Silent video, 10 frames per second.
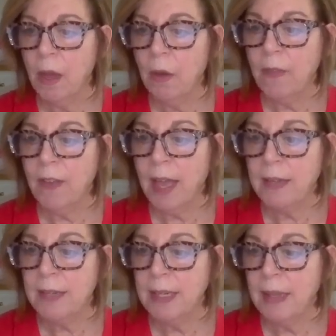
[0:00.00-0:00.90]
Okay,
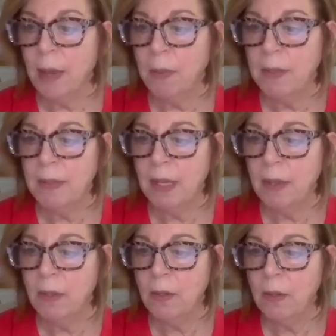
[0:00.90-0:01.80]
fasting. That was the
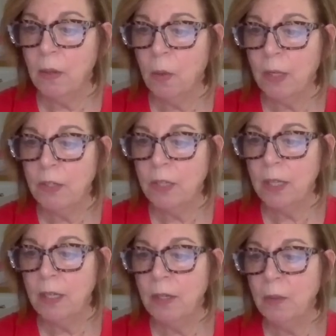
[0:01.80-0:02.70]
other
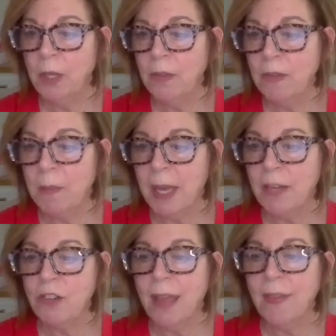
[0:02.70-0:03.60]
question. We use a
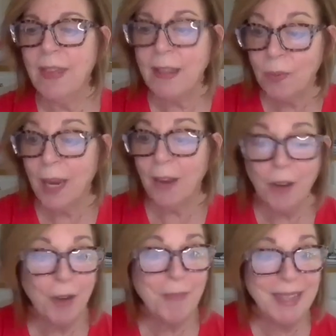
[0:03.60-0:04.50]
bed jet. That's what I
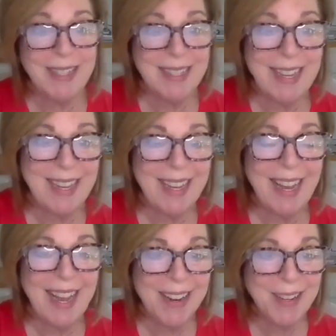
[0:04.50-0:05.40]
heard, Melissa.
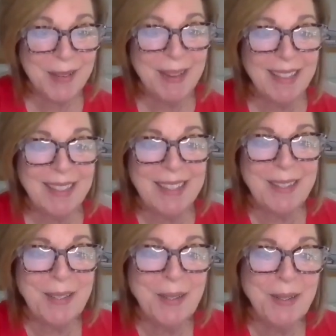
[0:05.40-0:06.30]
I heard about
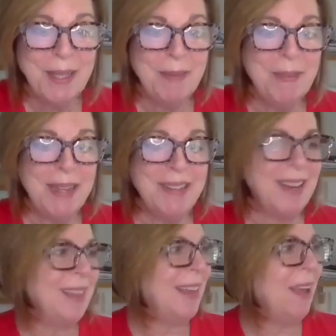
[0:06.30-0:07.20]
this cooling bed
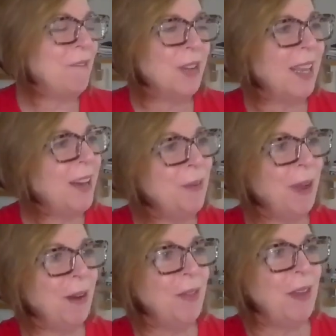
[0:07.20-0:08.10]
jet thing. I forget who
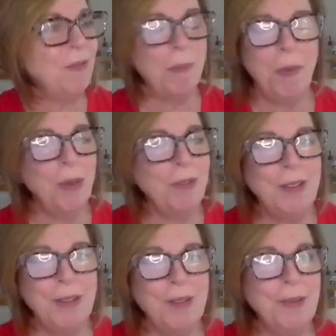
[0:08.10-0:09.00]
I heard that from. It
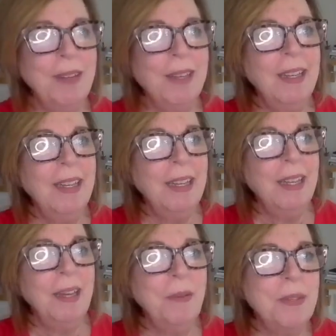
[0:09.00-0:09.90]
wasn't you.
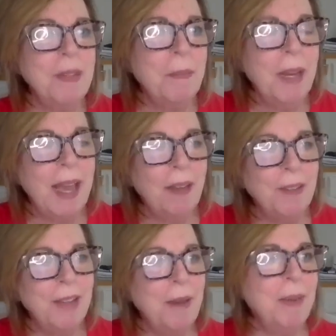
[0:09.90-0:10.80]
It was somebody
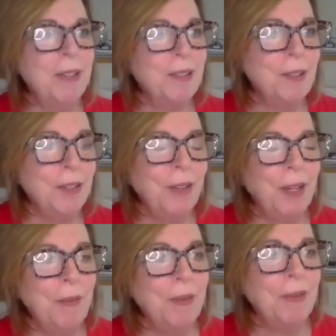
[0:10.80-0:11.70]
outside my circle,
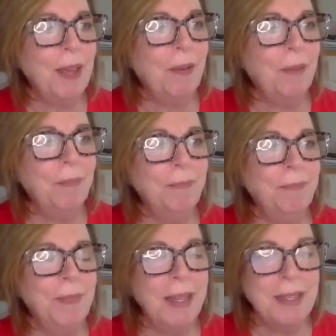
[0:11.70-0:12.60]
and I was like,
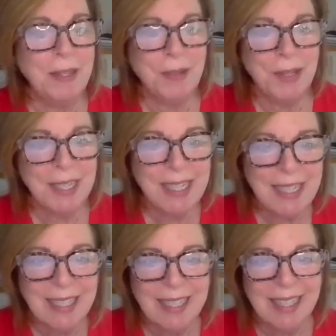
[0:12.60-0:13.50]
that's interesting.